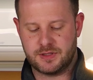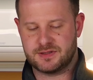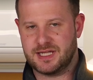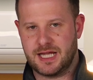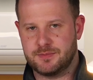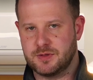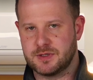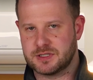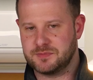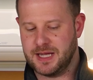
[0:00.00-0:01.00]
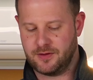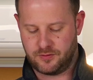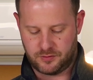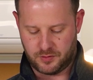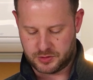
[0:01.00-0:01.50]
just take up too much space.
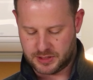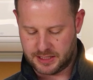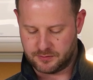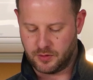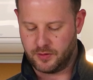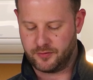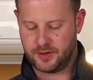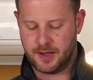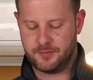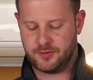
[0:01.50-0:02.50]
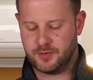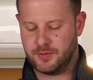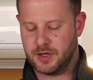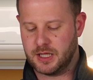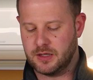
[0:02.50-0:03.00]
So we're trying to roll this up, so we
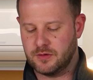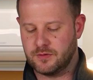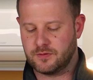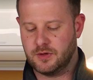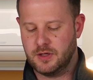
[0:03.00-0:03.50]
want to use